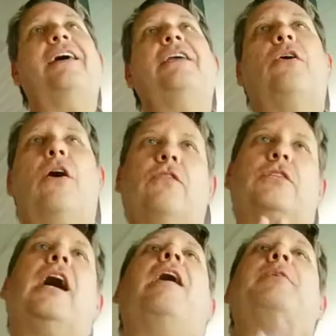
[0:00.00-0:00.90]
hardy. you know, over
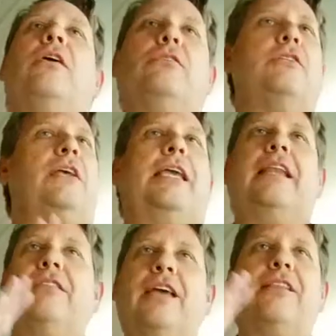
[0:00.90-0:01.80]
time, you know, just like
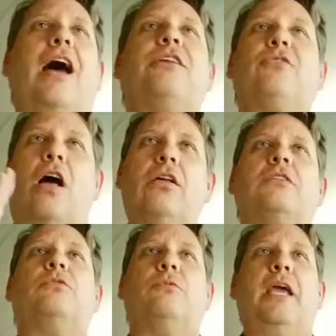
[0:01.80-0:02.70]
anything, yeah, the
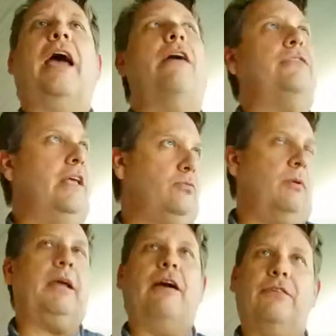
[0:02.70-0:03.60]
hydraulics who we have. That's why
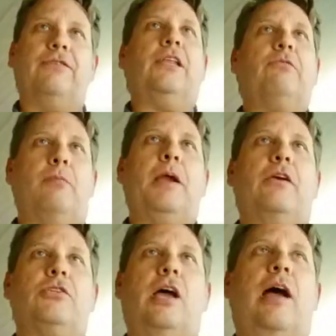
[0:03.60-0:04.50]
we have a fleet
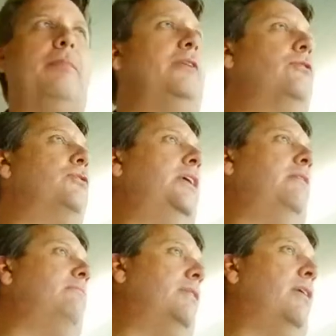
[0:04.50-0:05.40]
repair shop, and you'll see.
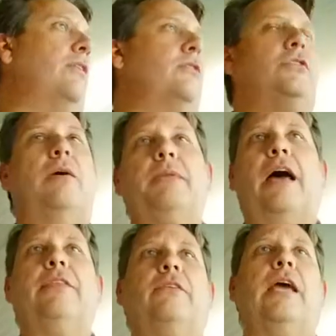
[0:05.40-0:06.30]
Yeah, you know, there's some
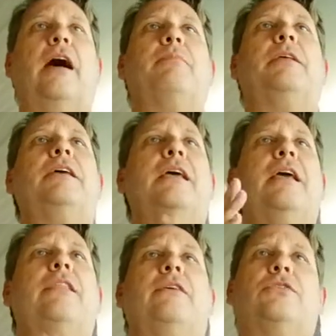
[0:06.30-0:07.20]
down there now, but
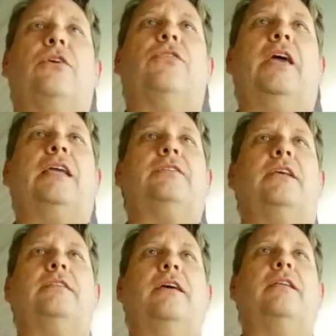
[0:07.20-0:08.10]
there's little things
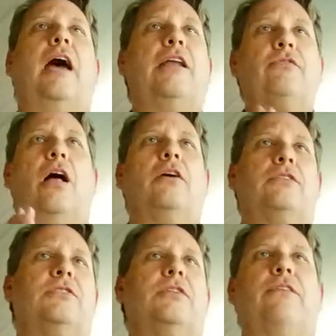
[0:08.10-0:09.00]
that uh, the
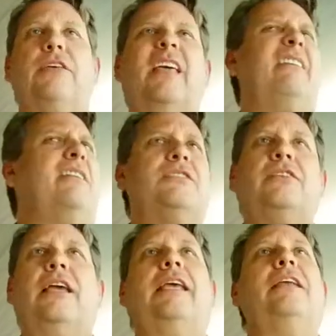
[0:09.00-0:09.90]
hydraulics and stuff that mm-hmm. just
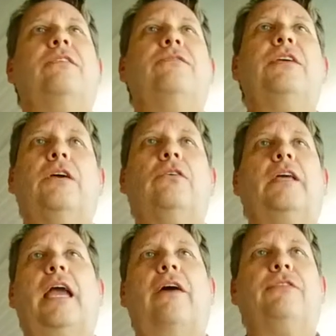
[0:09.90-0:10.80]
like any vehicle
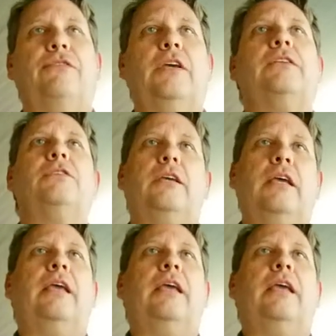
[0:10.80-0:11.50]
they have to fix.